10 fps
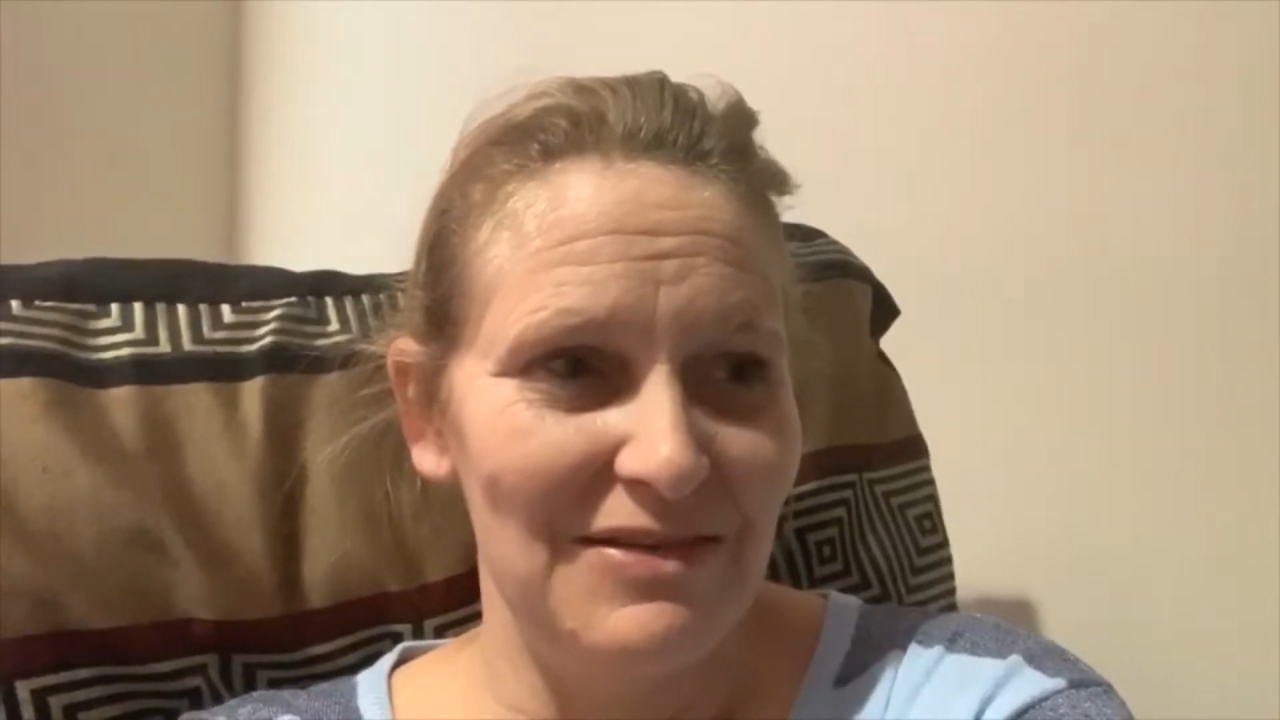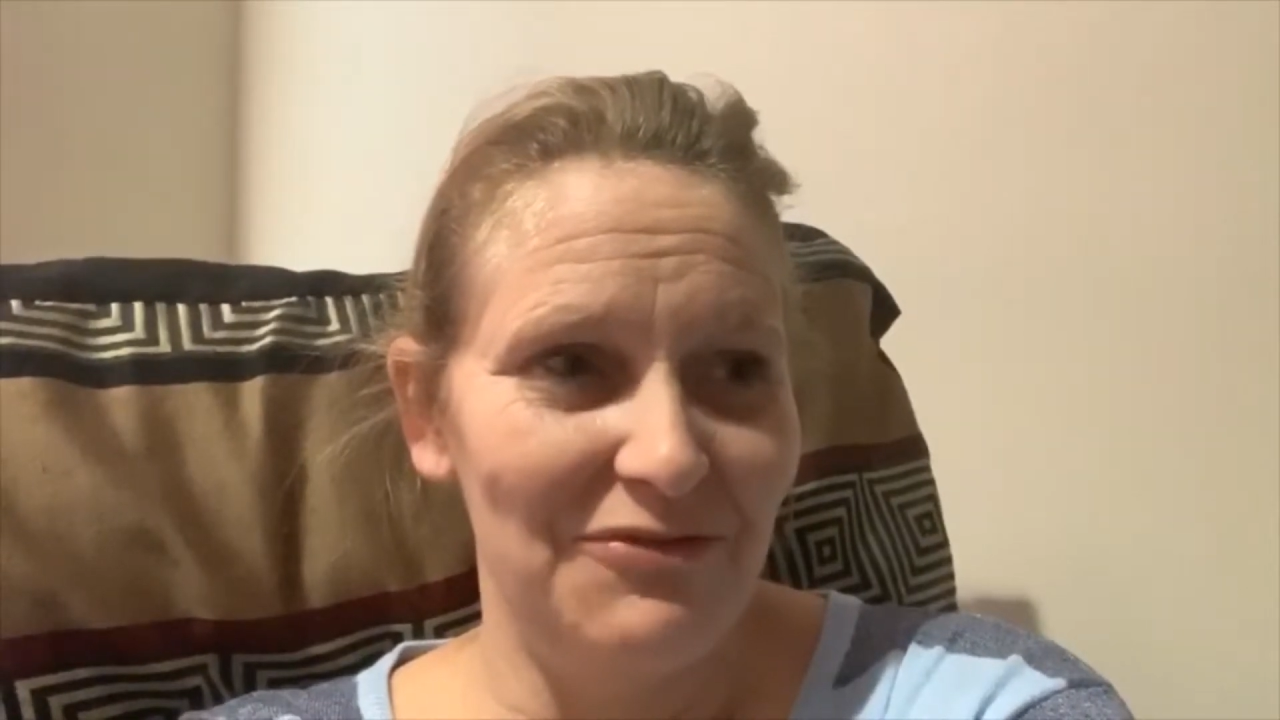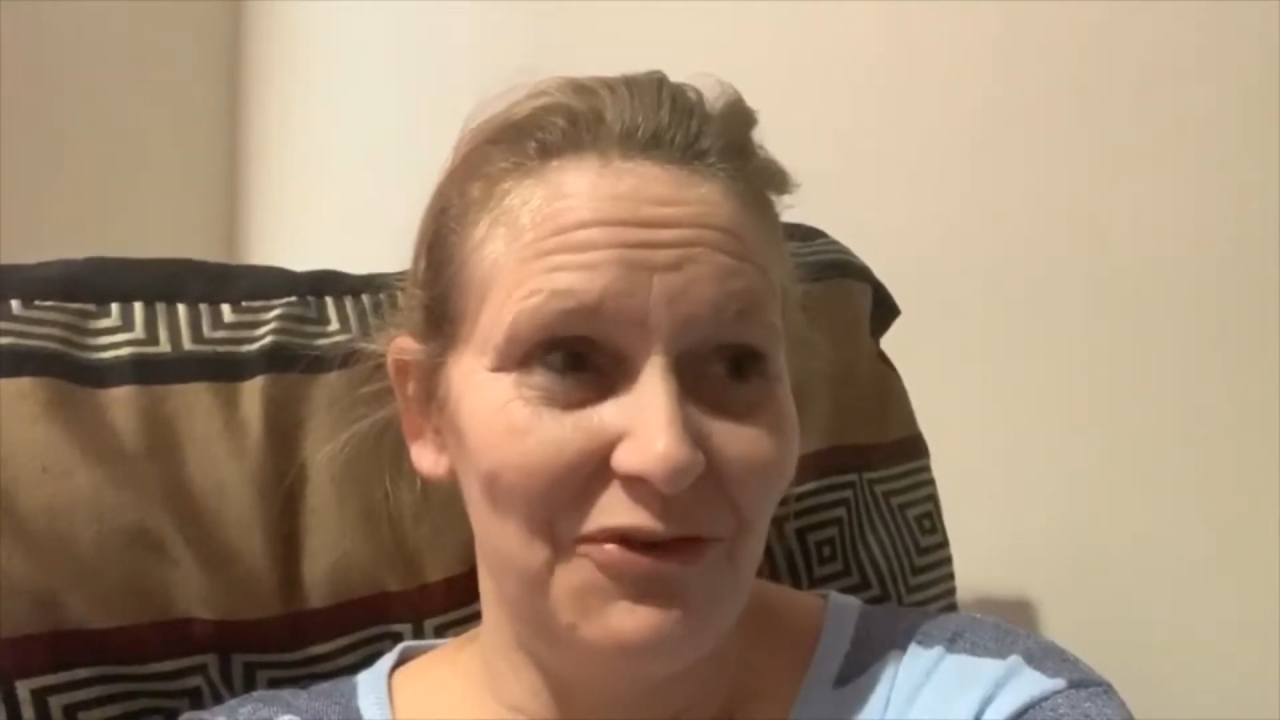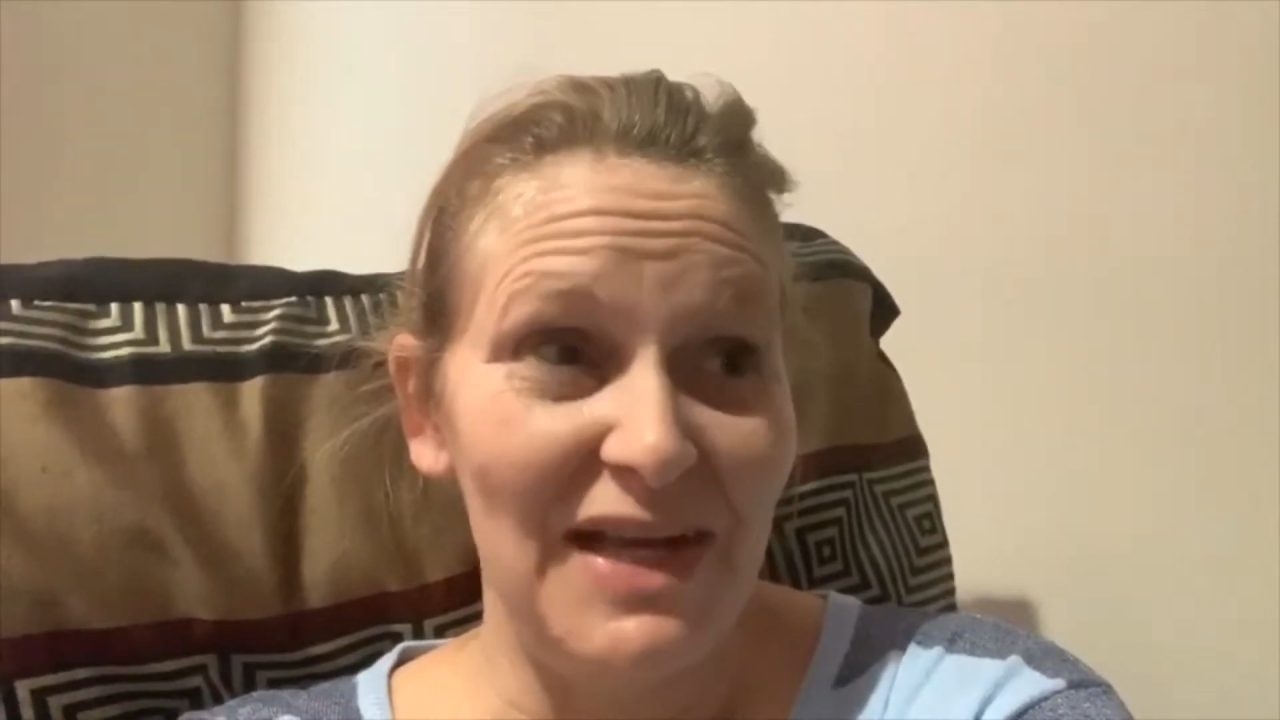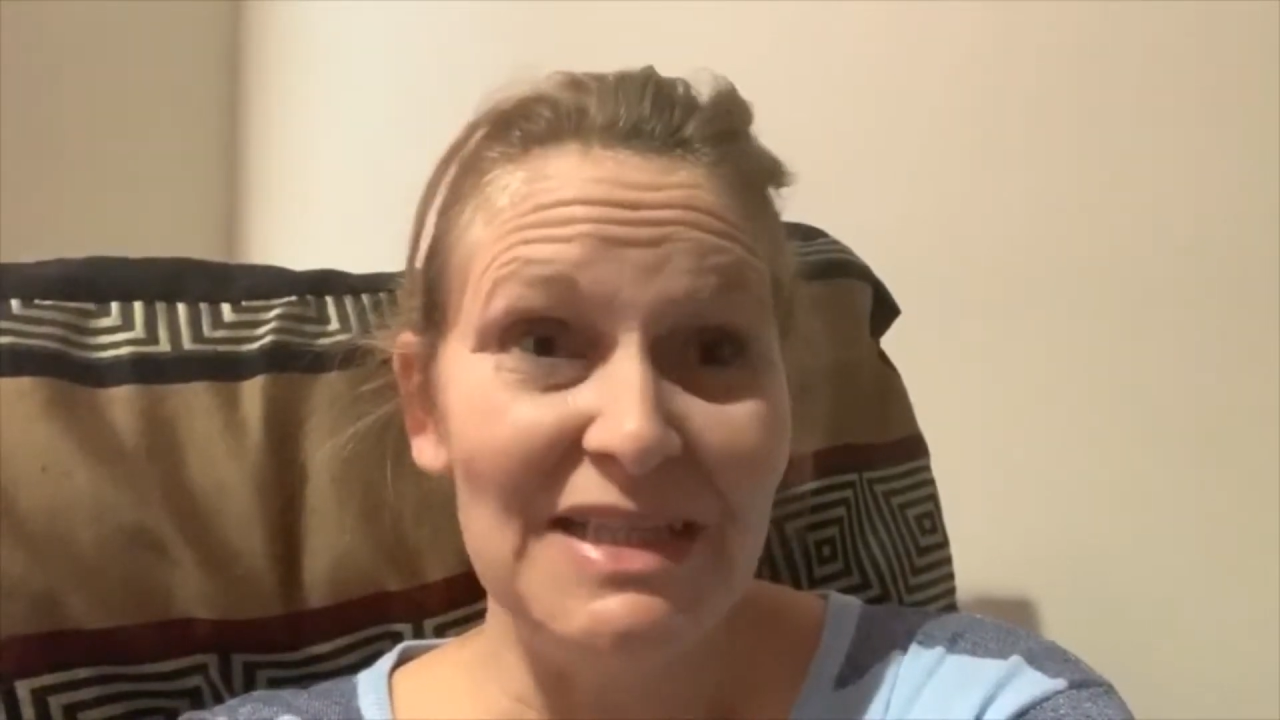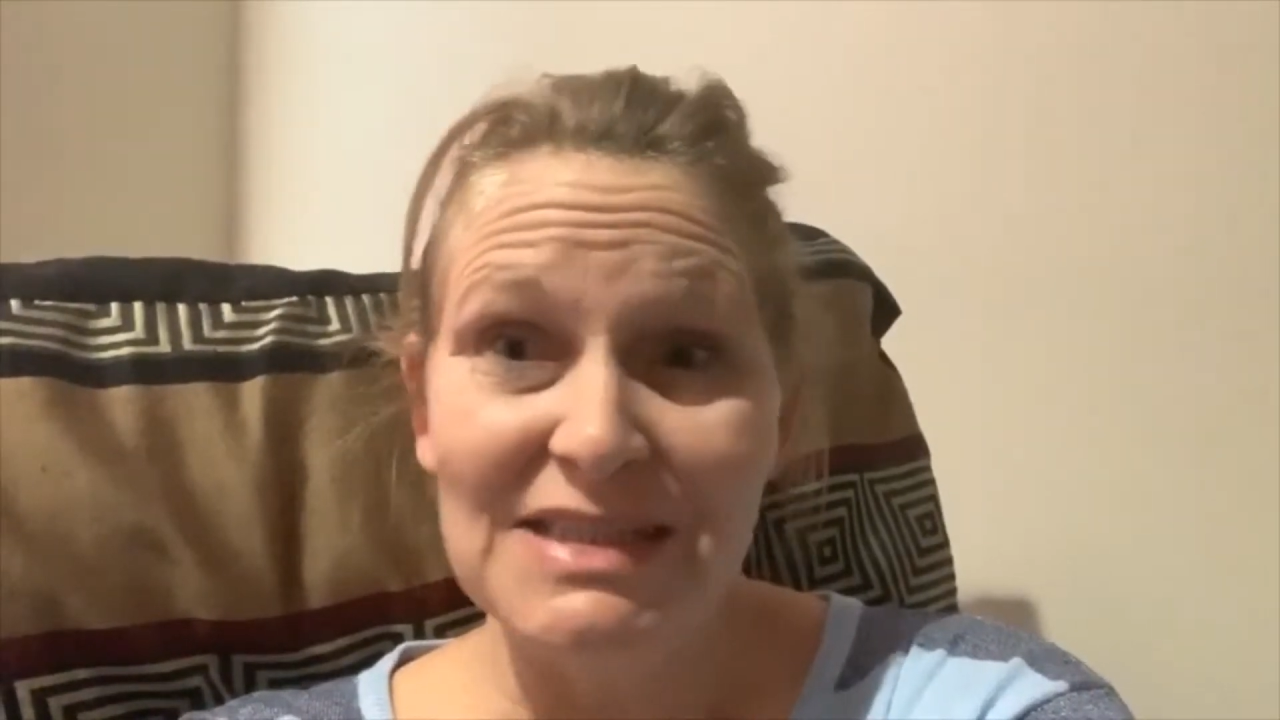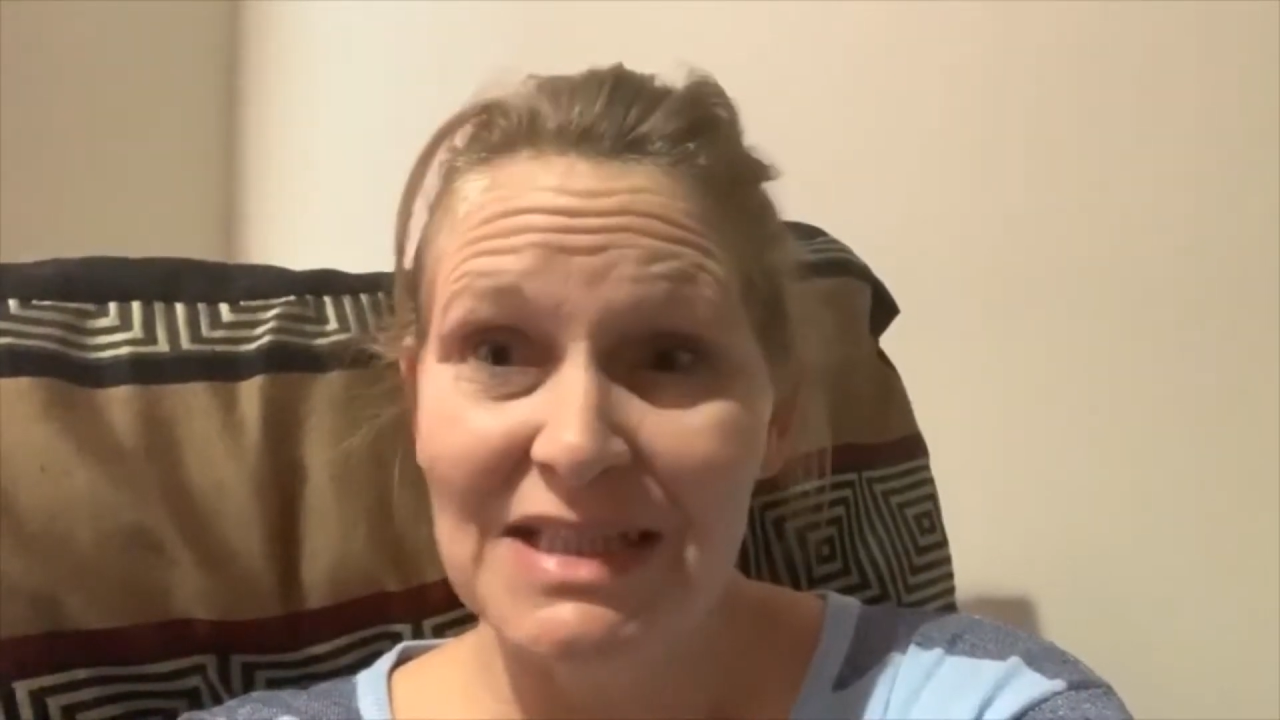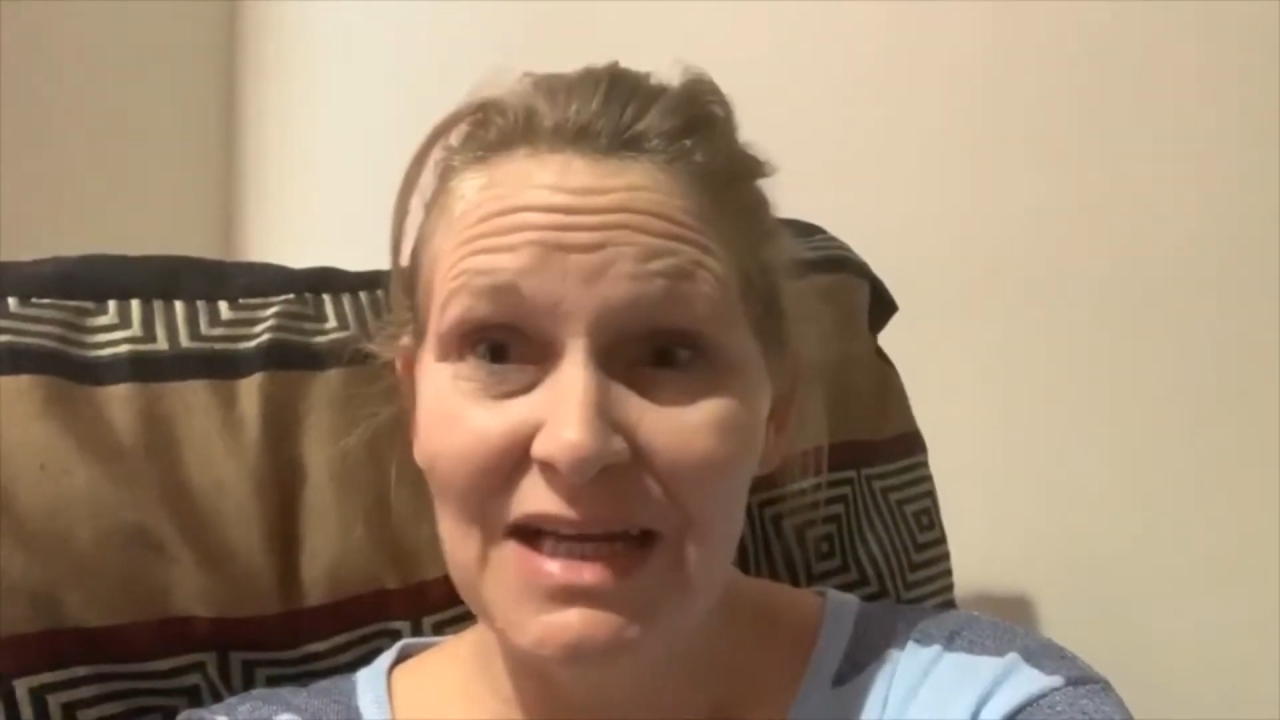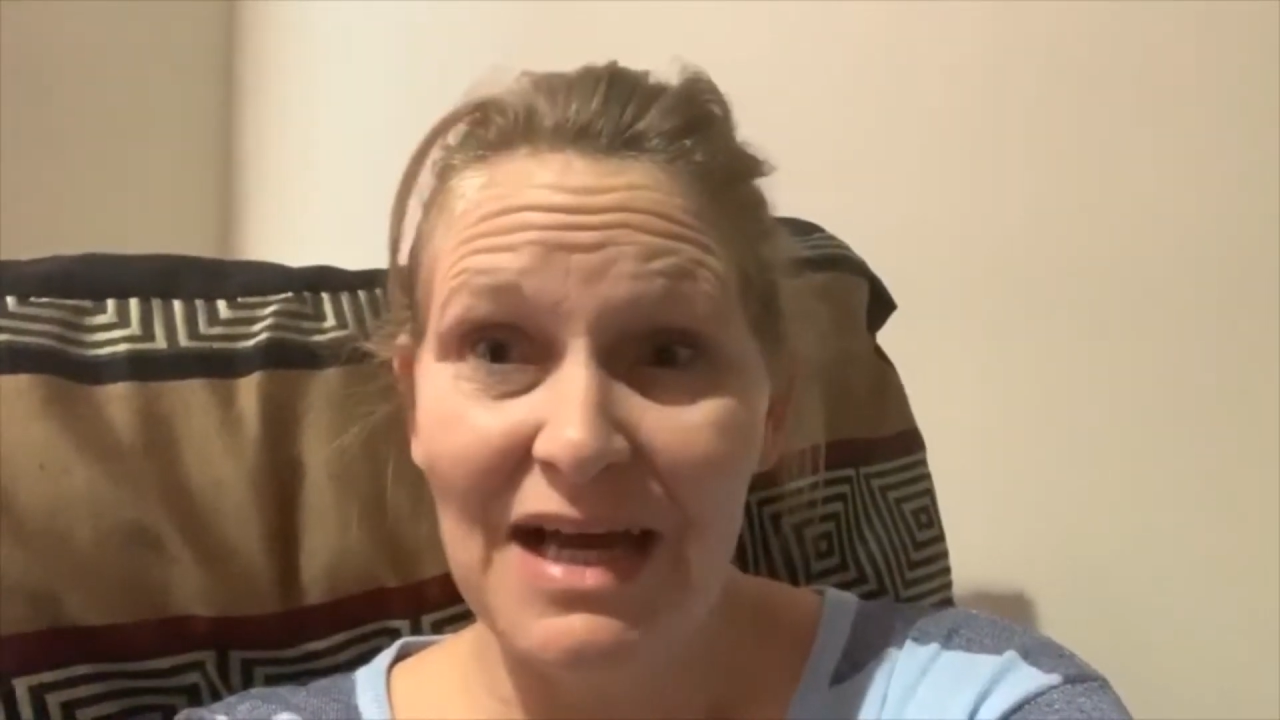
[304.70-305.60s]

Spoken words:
friends that